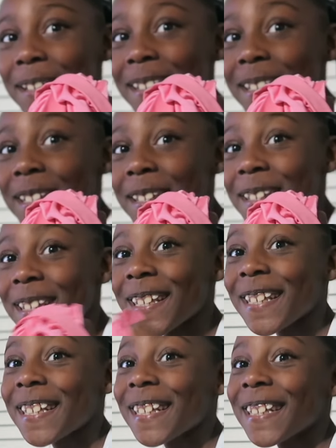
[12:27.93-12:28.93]
Bonnets. Yeah, put both
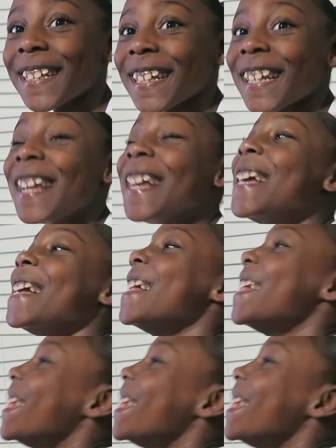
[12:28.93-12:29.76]
of them on. Secure that hair